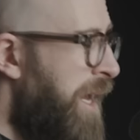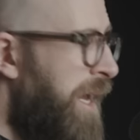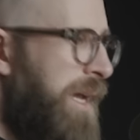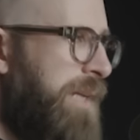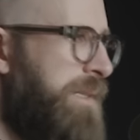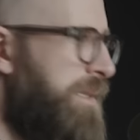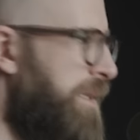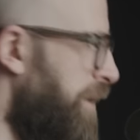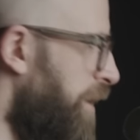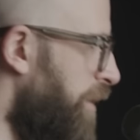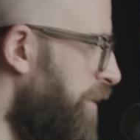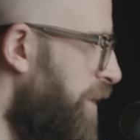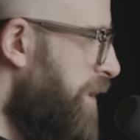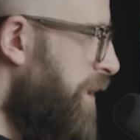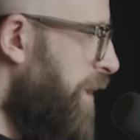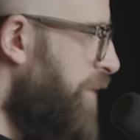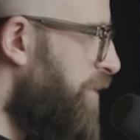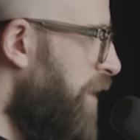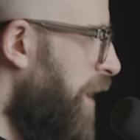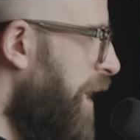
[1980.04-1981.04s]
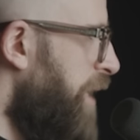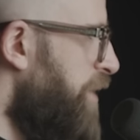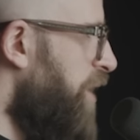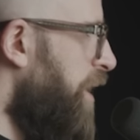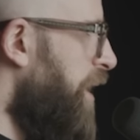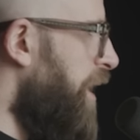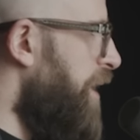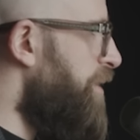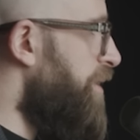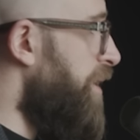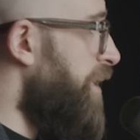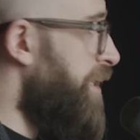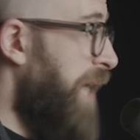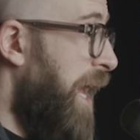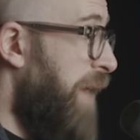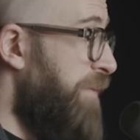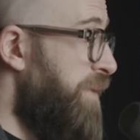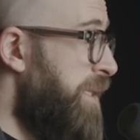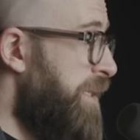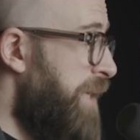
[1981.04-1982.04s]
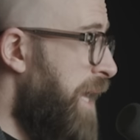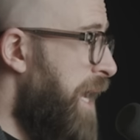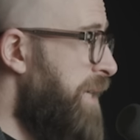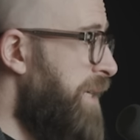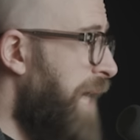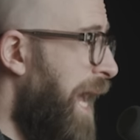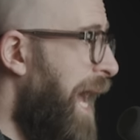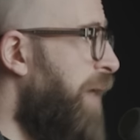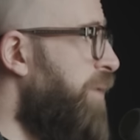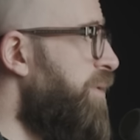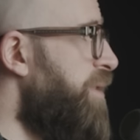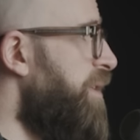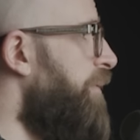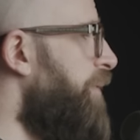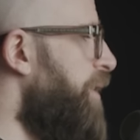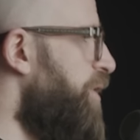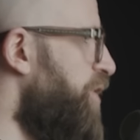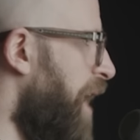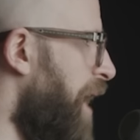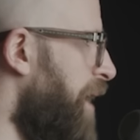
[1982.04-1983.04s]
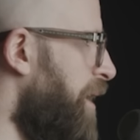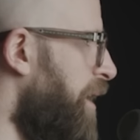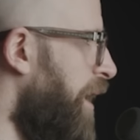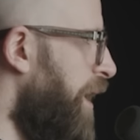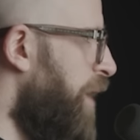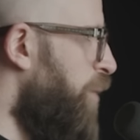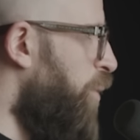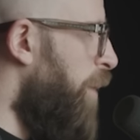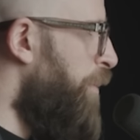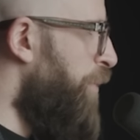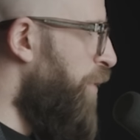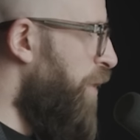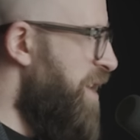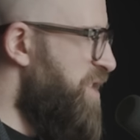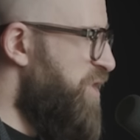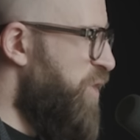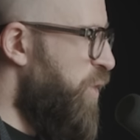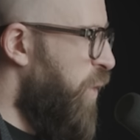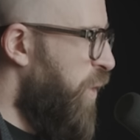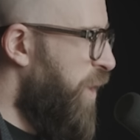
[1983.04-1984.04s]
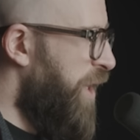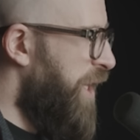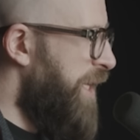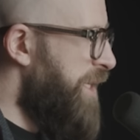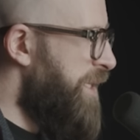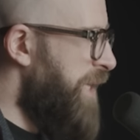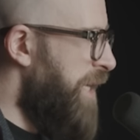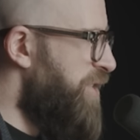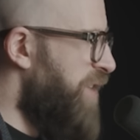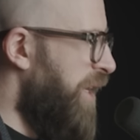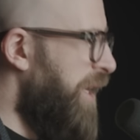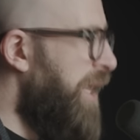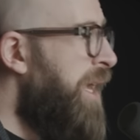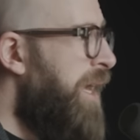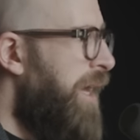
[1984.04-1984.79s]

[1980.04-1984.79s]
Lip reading: It's the only Central Asian nation to have stayed out of the Shanghai Cooperation Organization,